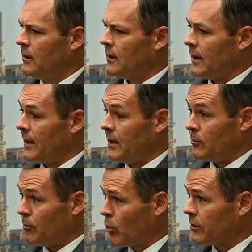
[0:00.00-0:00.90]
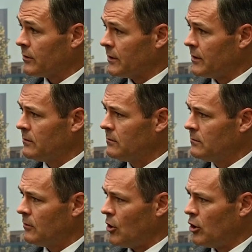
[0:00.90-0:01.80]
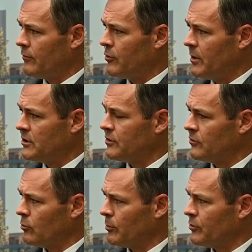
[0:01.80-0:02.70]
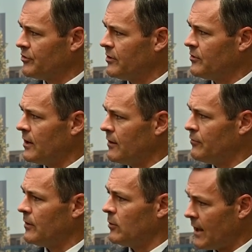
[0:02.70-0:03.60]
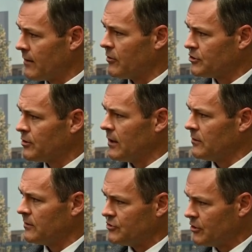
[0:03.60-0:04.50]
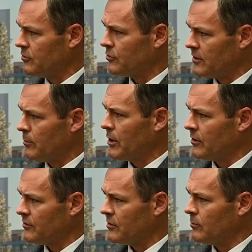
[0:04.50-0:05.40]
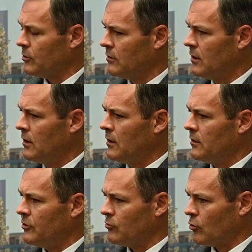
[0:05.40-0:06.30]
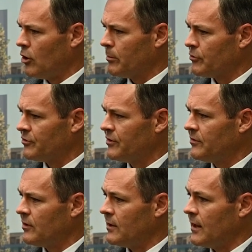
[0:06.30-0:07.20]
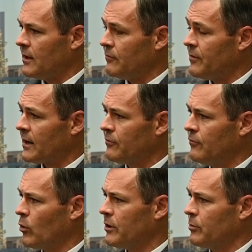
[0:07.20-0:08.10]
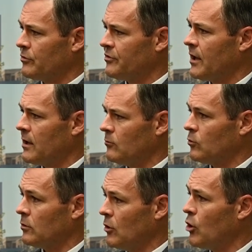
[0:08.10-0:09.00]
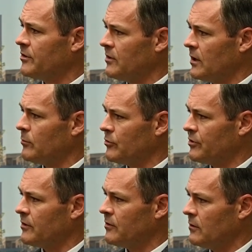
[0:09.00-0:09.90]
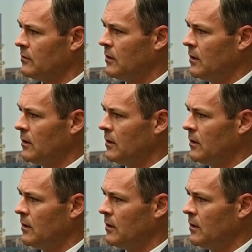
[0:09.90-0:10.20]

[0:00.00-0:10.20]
uh, and importantly, all of the patients were persistent AFib. A lot of our trials have just looked at paroxysmal. These were all persistent, and in fact, forty percent were long-standing persistent,